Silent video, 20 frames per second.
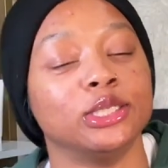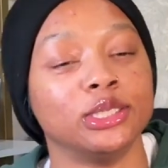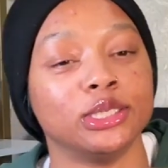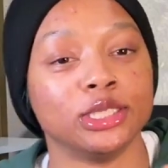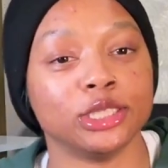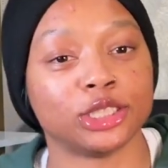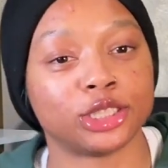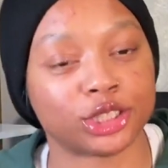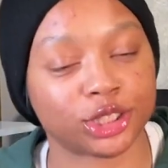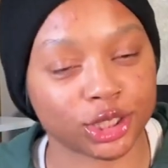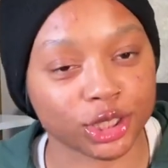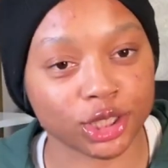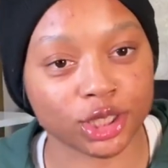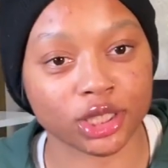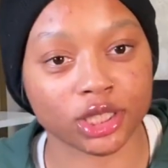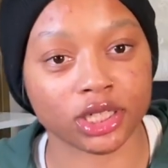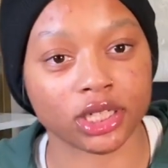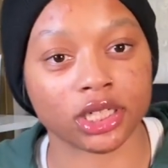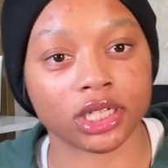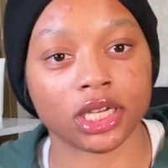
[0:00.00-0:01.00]
the
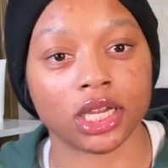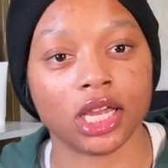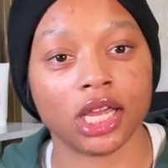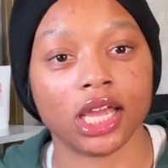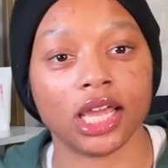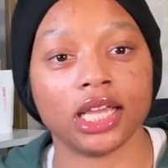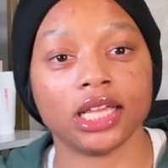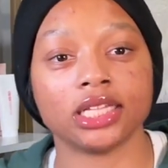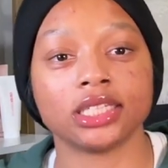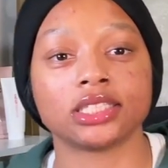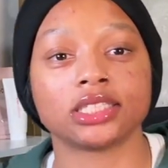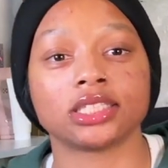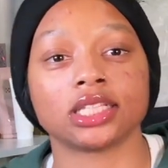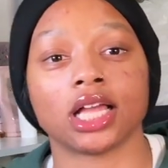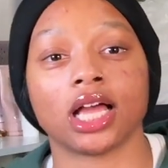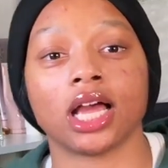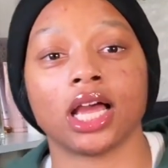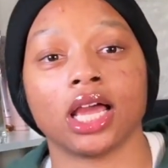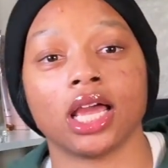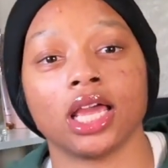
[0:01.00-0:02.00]
sugar, it's
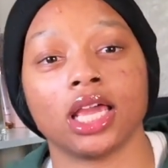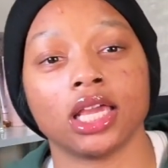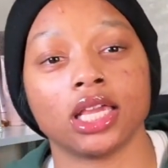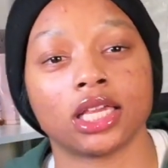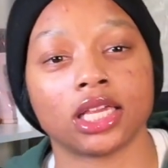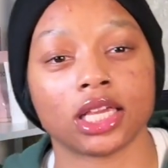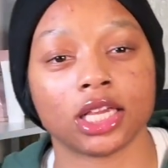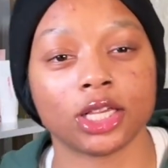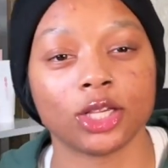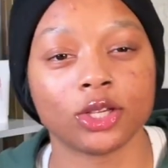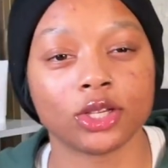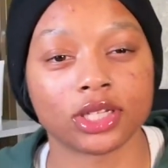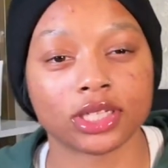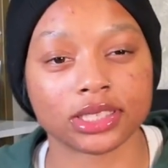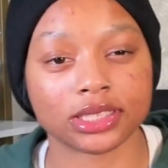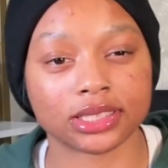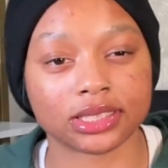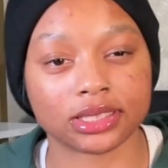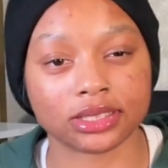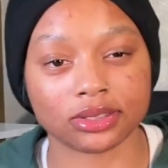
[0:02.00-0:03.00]
like you
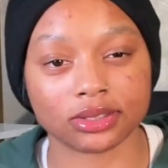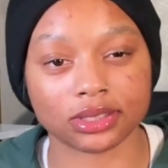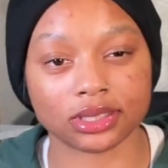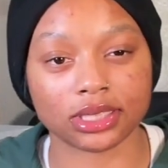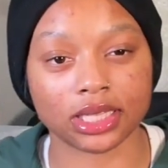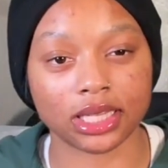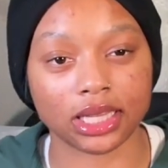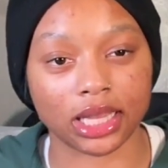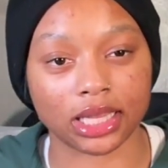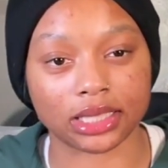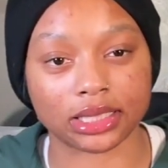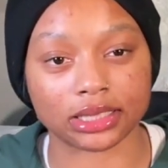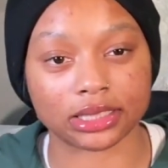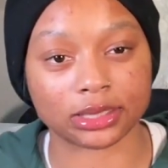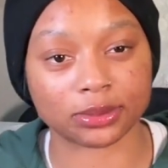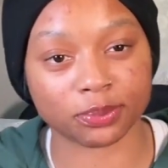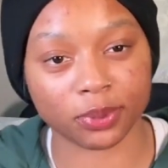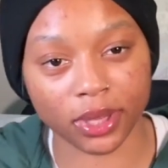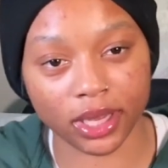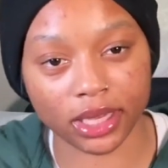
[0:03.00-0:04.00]
can still see like the
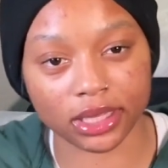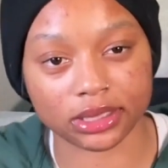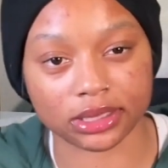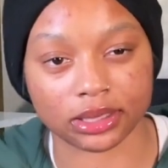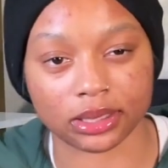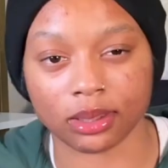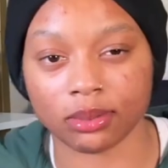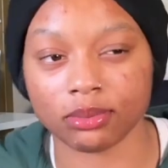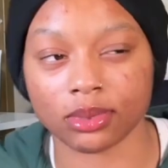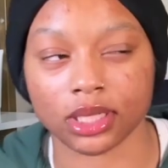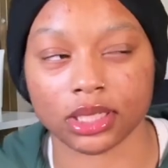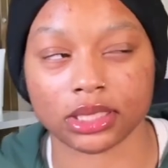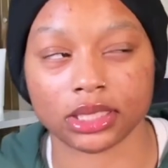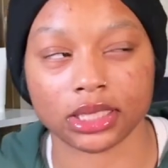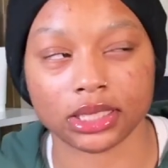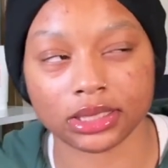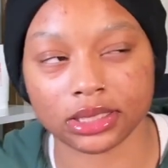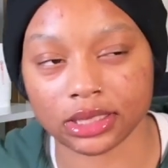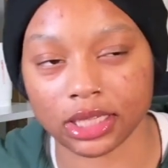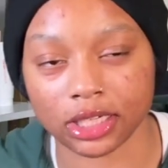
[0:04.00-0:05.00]
specks, and I'm like,
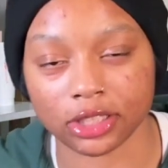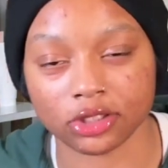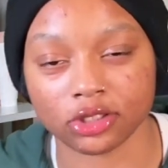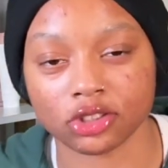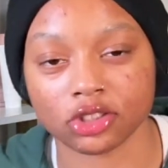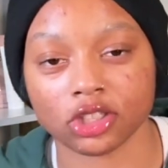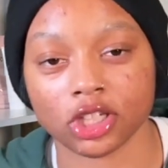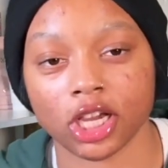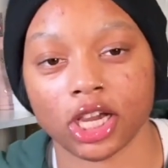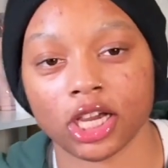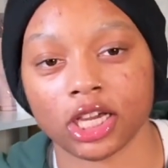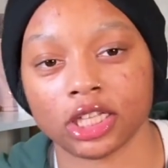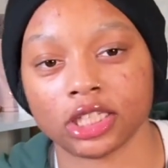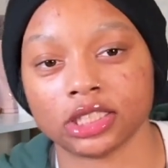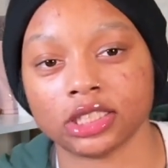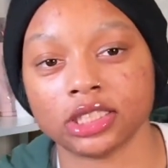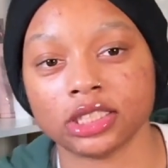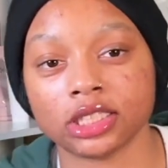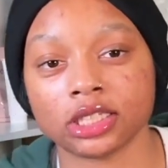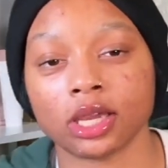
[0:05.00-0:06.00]
that's not usually how it
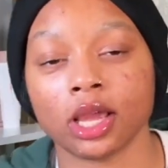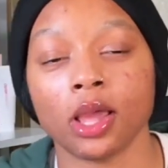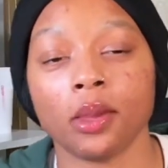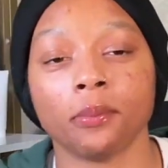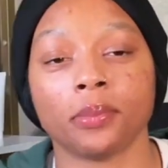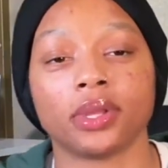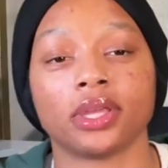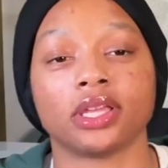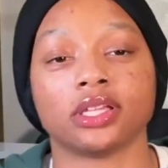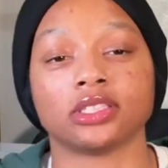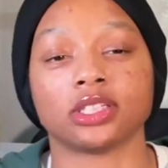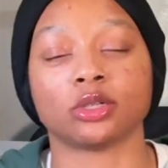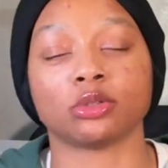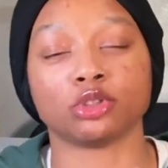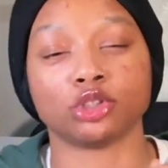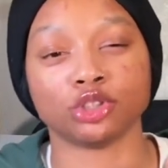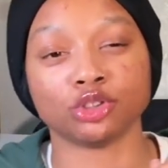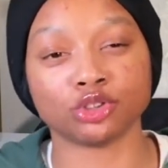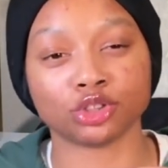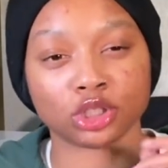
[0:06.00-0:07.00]
look, because I
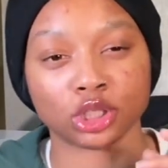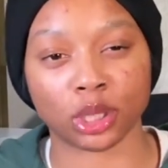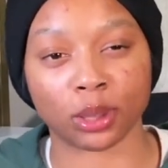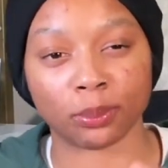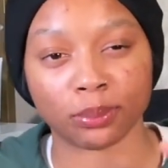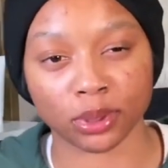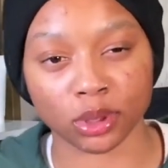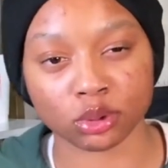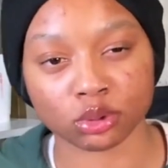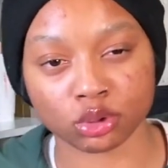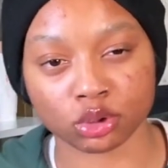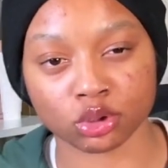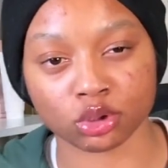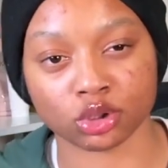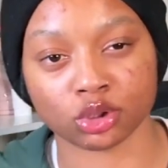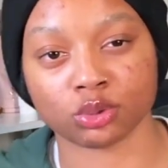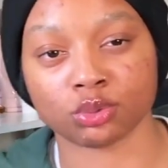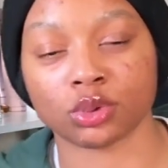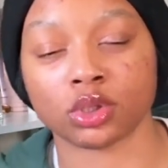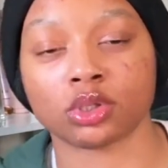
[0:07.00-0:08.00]
was using the
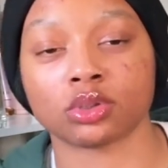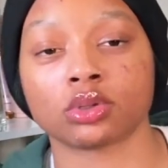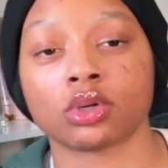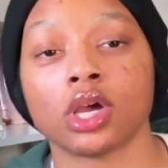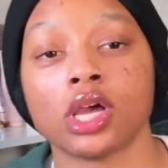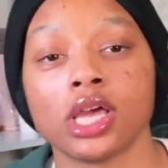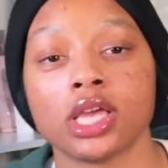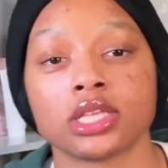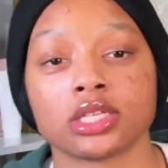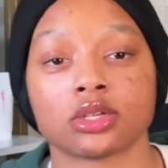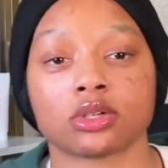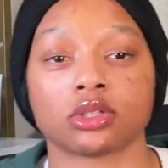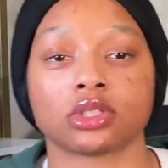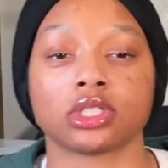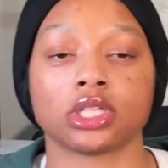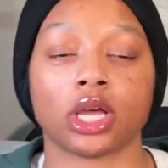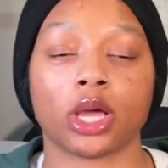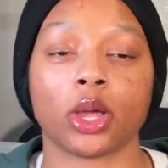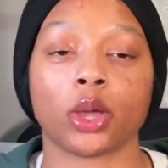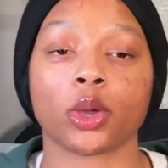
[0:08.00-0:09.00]
blowtorch wrong. So it's
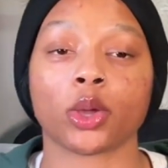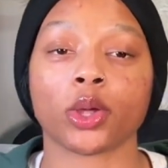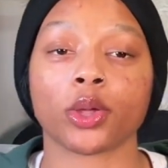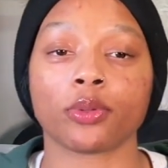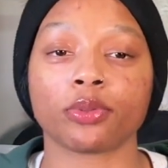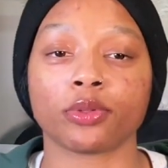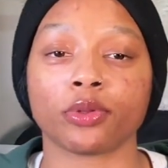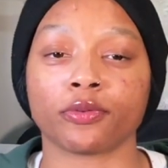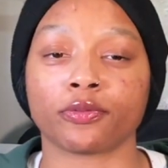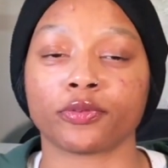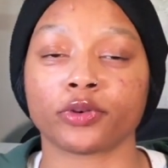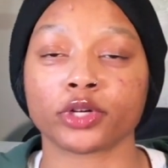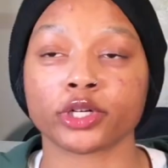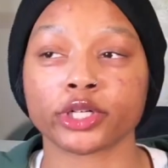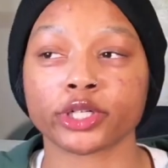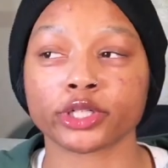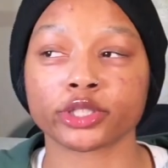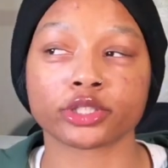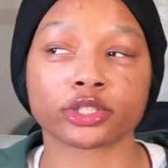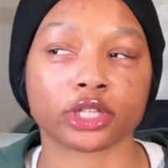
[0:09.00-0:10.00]
like the
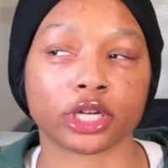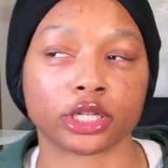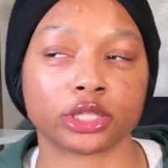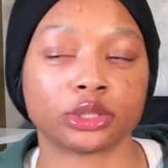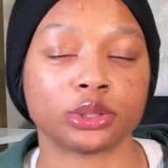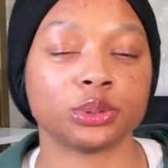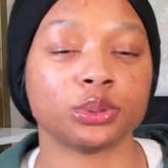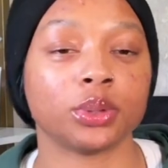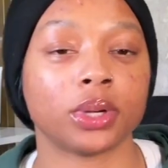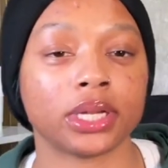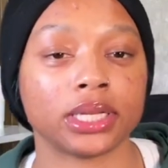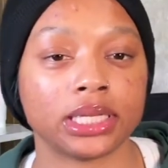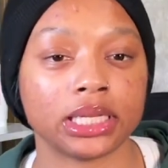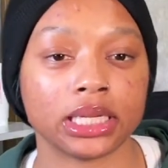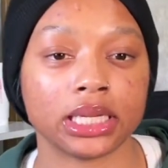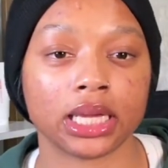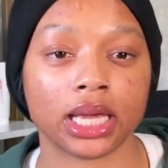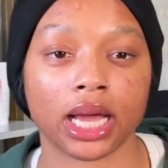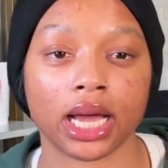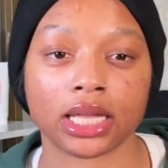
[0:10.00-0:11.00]
first like two I
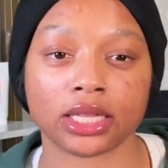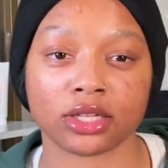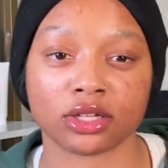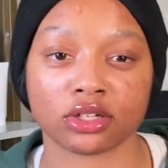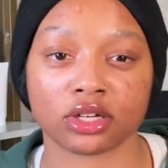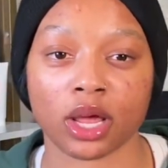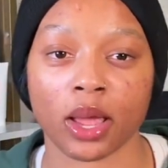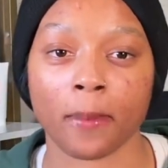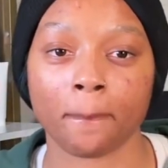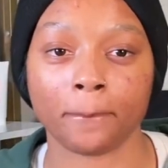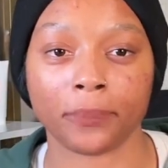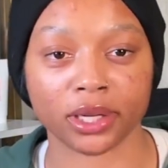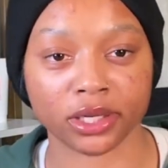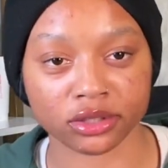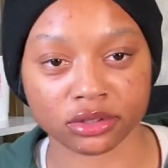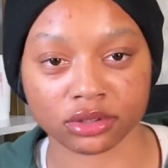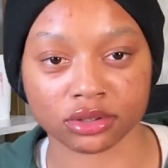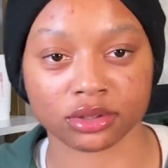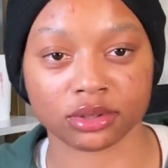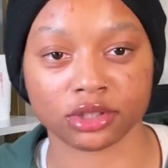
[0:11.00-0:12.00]
did, I thought I had
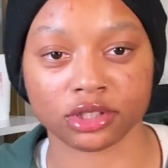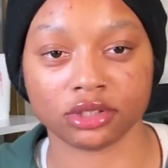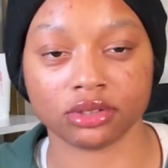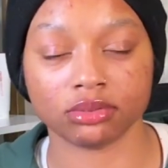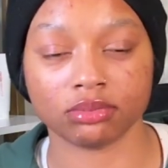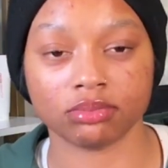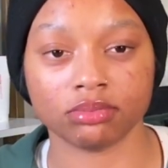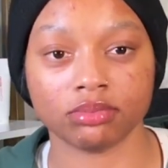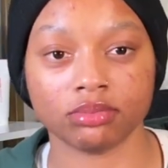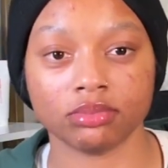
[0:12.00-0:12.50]
burnt the